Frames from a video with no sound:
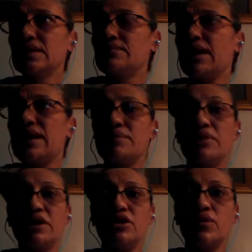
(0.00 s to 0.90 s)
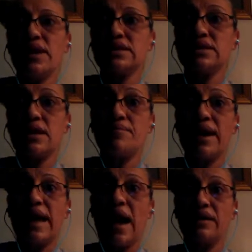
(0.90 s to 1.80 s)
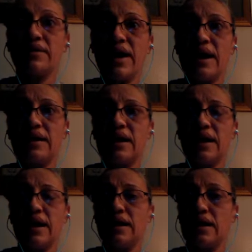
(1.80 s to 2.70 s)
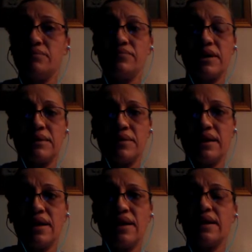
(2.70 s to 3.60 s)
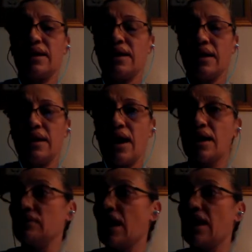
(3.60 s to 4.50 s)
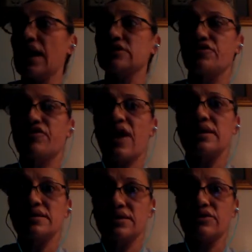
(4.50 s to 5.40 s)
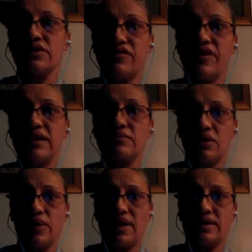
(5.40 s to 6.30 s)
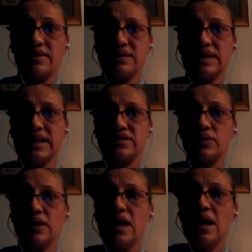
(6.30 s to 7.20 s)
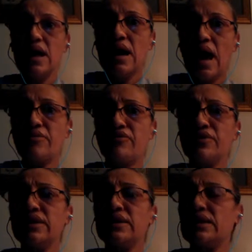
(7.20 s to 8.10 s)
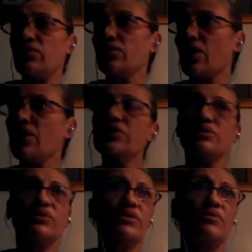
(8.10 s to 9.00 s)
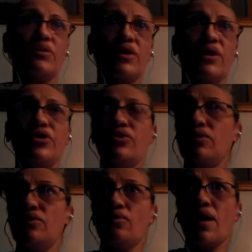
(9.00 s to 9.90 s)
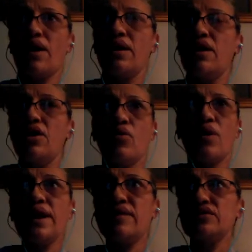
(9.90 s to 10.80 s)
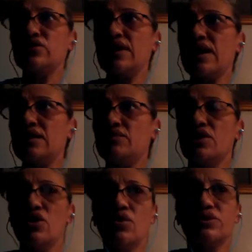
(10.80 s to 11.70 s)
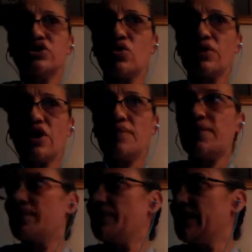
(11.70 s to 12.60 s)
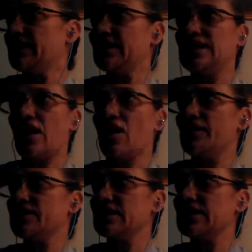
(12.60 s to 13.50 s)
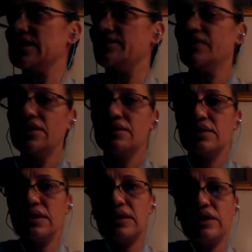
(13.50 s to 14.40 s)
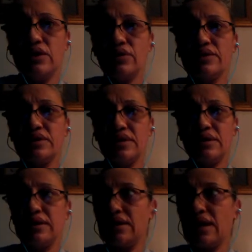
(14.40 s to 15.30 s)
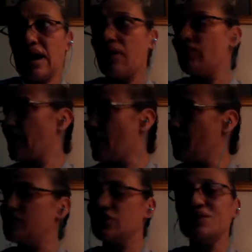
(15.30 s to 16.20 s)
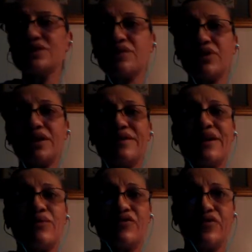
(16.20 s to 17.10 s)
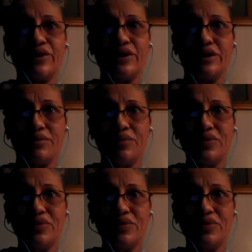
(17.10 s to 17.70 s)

man, but you know what? To come back out of that, I'm not lying. I had to literally fight my way out of this last one. I've been feeling like, where are you, Lord? Where are you? Why haven't you came? And what's going on? But then all of a sudden, I would be doing something, and then I would feel Him.